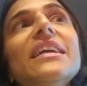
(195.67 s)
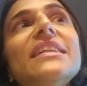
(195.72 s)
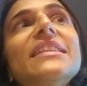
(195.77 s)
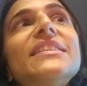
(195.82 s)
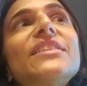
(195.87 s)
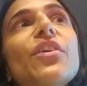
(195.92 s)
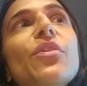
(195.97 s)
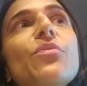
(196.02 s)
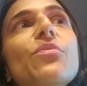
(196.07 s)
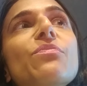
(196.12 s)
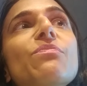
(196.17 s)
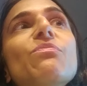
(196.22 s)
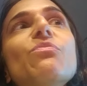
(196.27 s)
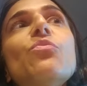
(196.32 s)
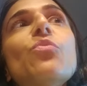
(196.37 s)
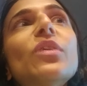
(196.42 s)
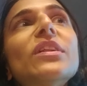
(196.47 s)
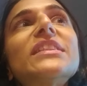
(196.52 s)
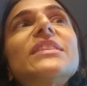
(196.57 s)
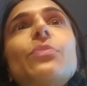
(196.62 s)
so
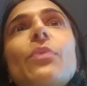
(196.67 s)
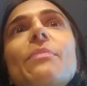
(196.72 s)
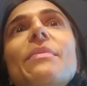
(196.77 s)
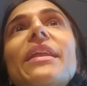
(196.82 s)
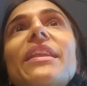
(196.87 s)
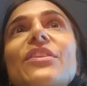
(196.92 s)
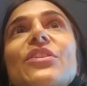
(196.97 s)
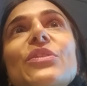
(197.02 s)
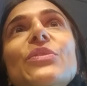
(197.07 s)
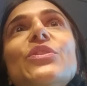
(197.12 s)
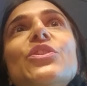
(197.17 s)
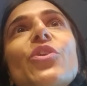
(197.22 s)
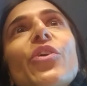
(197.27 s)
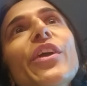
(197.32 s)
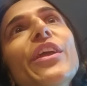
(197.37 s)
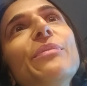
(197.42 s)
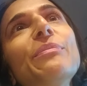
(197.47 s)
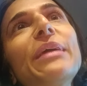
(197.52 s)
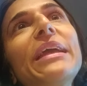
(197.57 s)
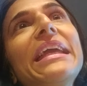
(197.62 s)
once women do
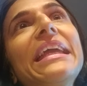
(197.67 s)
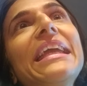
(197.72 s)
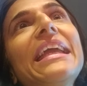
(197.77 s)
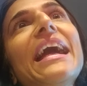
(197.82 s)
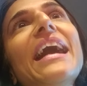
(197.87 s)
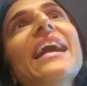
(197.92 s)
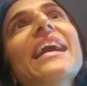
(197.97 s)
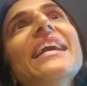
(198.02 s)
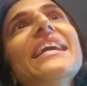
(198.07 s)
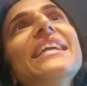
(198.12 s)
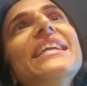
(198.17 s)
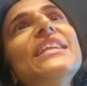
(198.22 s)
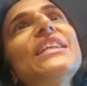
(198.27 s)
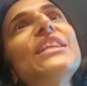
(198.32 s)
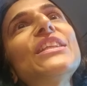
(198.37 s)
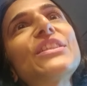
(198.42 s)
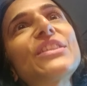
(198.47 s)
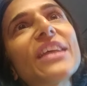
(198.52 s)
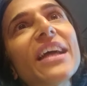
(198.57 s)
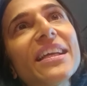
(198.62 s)
join me, I
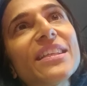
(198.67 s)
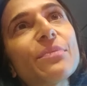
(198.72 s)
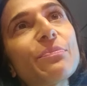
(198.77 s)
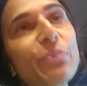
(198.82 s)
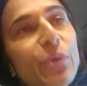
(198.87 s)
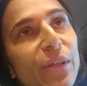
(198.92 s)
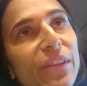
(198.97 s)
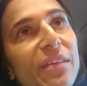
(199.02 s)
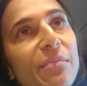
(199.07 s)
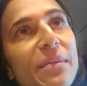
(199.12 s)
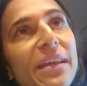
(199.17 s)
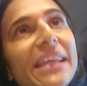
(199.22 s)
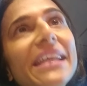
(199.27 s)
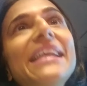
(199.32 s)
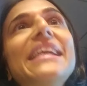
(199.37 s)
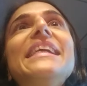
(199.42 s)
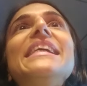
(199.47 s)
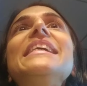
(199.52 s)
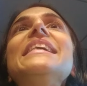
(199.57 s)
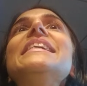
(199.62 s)
tend to put them at
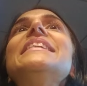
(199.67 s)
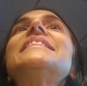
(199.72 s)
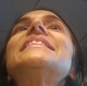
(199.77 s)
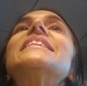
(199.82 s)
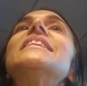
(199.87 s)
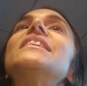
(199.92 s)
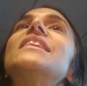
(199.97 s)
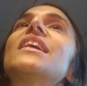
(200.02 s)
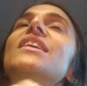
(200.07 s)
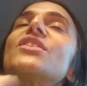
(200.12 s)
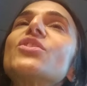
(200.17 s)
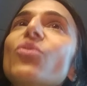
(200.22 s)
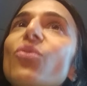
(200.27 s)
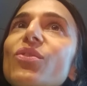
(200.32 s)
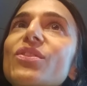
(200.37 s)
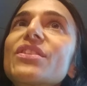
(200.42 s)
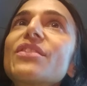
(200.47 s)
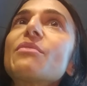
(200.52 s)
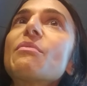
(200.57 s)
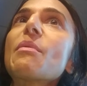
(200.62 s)
ease and
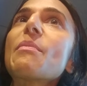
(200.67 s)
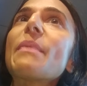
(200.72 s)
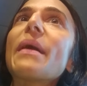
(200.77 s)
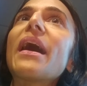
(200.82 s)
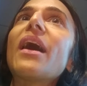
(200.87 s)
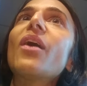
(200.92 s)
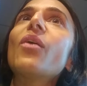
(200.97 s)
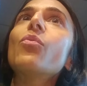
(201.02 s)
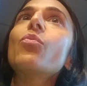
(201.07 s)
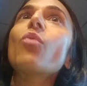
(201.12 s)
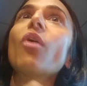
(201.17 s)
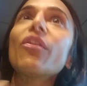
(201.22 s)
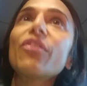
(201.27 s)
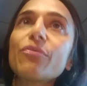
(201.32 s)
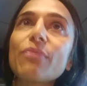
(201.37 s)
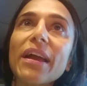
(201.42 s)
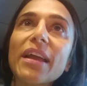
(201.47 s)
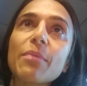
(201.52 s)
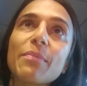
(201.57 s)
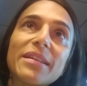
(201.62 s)
talk to them about what the
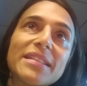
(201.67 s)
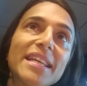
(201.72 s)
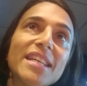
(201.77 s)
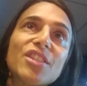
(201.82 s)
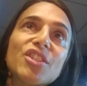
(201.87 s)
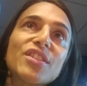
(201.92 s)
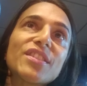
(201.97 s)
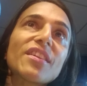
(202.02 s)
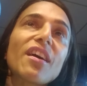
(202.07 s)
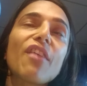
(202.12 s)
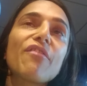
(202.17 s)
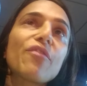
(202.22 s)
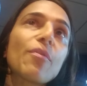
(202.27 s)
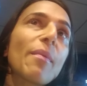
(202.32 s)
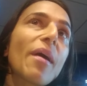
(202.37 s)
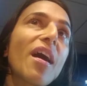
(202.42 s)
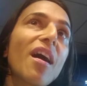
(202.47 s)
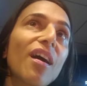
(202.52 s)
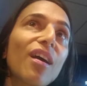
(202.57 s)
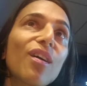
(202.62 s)
recommendations are
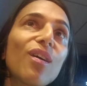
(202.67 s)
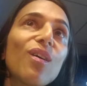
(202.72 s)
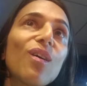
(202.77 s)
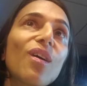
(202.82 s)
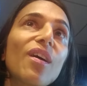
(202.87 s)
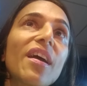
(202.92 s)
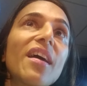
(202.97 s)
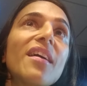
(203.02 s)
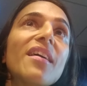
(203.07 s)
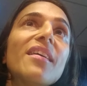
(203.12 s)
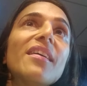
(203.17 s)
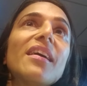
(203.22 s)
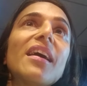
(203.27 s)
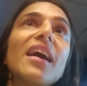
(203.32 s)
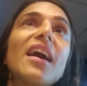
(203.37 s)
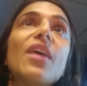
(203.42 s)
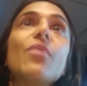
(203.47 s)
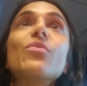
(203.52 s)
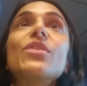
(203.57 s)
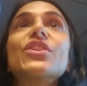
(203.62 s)
from RCOG,
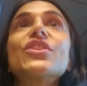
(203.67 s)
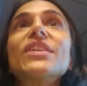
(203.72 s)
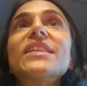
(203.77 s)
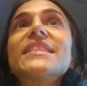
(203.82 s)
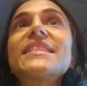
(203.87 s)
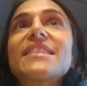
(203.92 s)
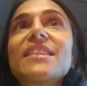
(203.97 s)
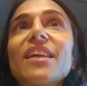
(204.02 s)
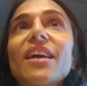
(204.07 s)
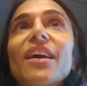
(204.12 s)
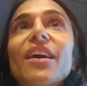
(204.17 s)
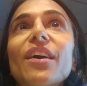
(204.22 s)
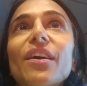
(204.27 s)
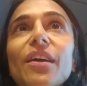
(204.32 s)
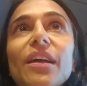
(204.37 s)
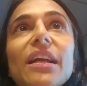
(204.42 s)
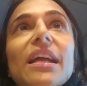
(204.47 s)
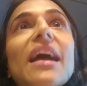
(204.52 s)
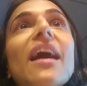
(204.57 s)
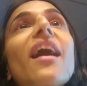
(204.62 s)
which is
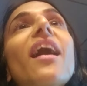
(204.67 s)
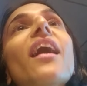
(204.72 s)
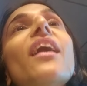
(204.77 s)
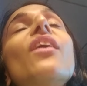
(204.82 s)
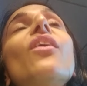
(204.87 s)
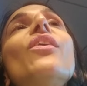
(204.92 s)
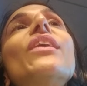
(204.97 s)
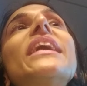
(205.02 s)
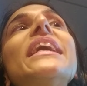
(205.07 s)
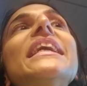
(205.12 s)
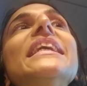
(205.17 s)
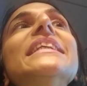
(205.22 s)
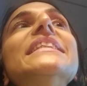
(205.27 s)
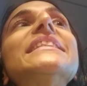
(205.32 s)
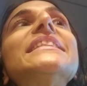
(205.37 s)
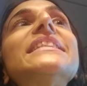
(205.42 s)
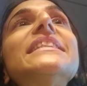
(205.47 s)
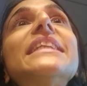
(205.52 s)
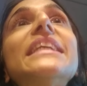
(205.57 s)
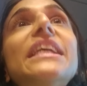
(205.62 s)
RCOG
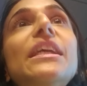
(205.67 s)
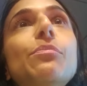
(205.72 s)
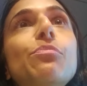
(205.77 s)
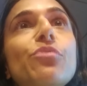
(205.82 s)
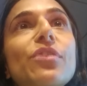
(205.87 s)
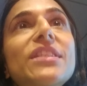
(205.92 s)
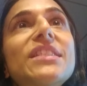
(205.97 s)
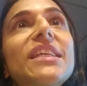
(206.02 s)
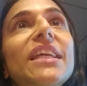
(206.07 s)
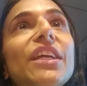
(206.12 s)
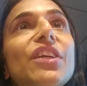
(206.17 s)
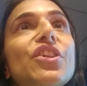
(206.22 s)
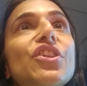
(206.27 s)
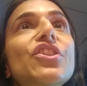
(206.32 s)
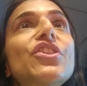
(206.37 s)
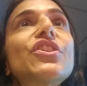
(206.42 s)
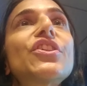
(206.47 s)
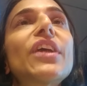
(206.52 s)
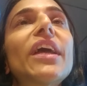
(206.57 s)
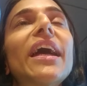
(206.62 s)
is the
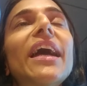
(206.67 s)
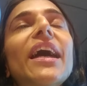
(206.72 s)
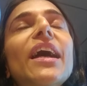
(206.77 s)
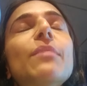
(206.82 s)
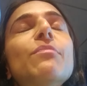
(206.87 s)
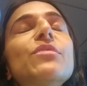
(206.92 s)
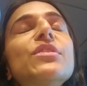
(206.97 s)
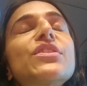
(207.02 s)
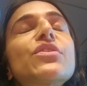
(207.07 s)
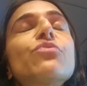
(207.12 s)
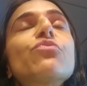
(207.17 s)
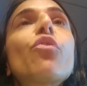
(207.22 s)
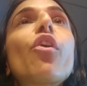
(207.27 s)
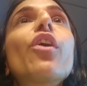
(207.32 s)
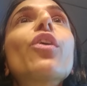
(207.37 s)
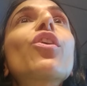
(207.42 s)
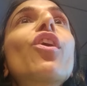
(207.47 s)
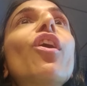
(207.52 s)
British Royal